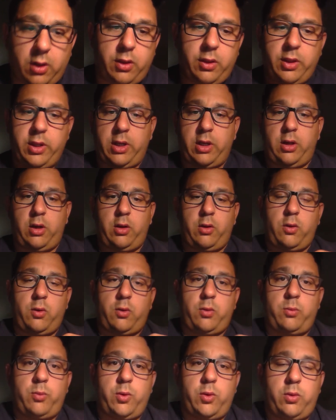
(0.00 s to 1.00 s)
their
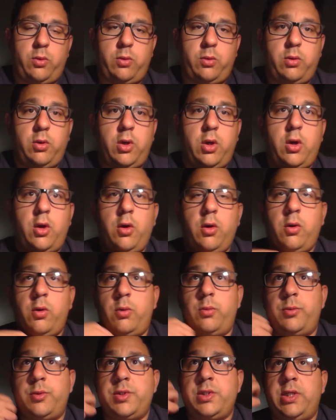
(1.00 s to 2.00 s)
como
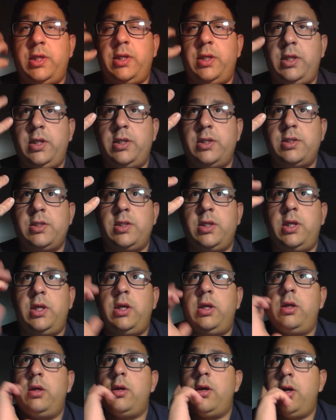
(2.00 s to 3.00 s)
como se
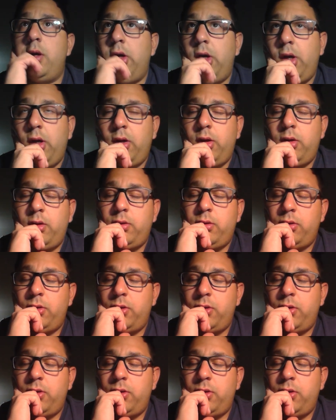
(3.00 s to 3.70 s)
dice uh,